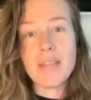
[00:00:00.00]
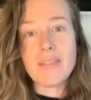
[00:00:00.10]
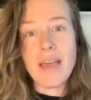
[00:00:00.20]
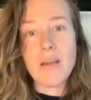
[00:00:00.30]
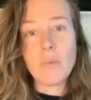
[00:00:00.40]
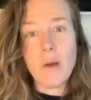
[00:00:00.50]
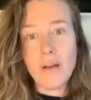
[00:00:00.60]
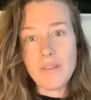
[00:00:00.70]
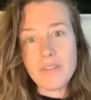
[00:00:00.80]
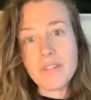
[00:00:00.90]
that,
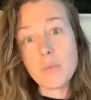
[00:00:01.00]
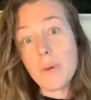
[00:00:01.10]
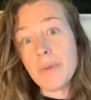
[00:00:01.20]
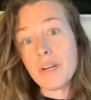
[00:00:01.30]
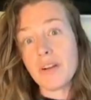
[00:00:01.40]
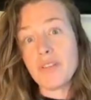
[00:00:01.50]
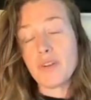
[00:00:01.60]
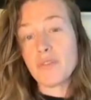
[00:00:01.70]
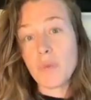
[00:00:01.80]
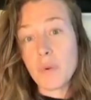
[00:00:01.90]
well, these women are in
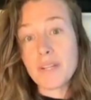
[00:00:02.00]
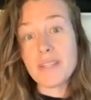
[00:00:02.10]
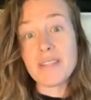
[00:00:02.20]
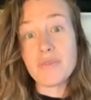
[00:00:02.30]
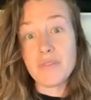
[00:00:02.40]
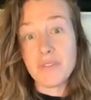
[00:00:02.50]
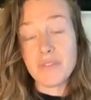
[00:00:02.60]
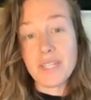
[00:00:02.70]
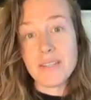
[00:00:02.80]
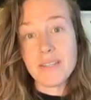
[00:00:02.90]
their 40s and
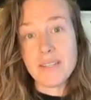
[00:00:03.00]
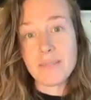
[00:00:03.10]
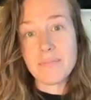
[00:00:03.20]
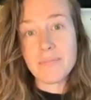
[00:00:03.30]
50s.